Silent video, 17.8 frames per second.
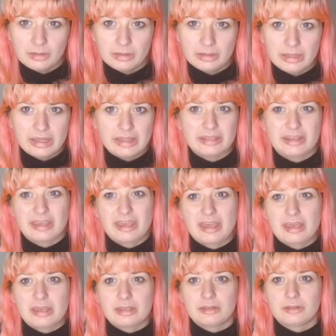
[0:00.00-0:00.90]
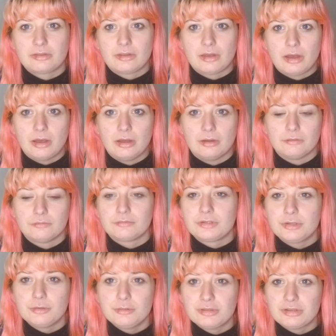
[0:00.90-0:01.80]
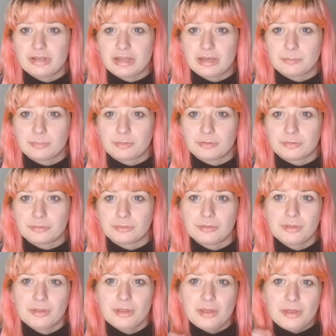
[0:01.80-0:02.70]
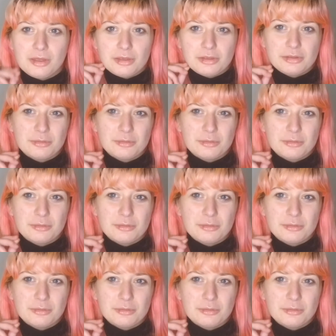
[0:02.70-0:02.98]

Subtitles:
In the case of tooth enamel, you